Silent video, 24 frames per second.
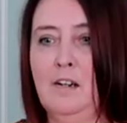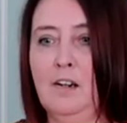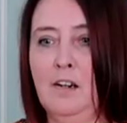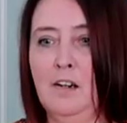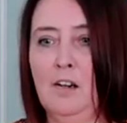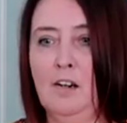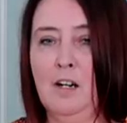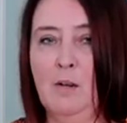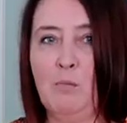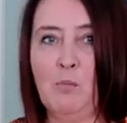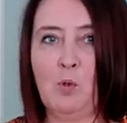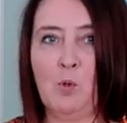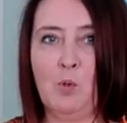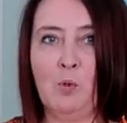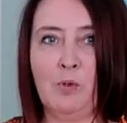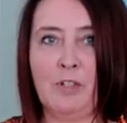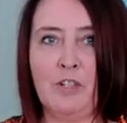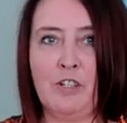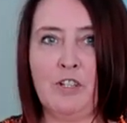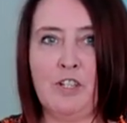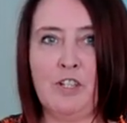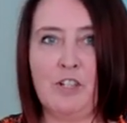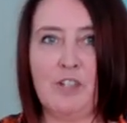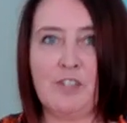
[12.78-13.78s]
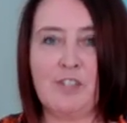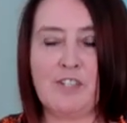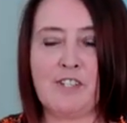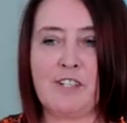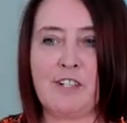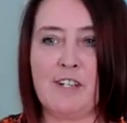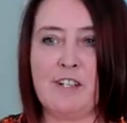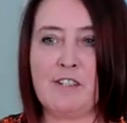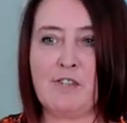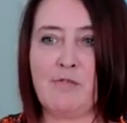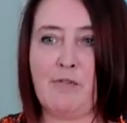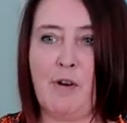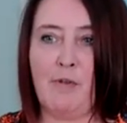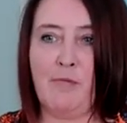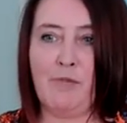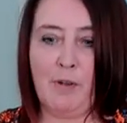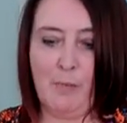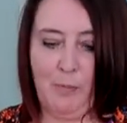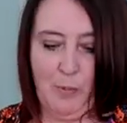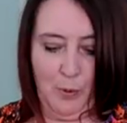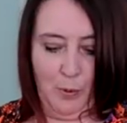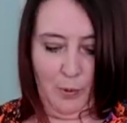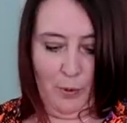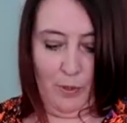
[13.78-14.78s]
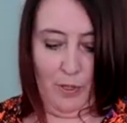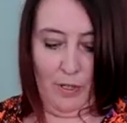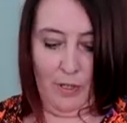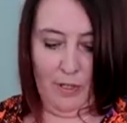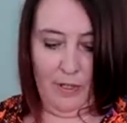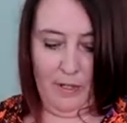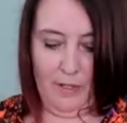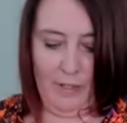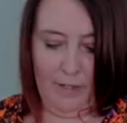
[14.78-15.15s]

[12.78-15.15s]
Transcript: Oh, I'm going to the Oscars around the pool.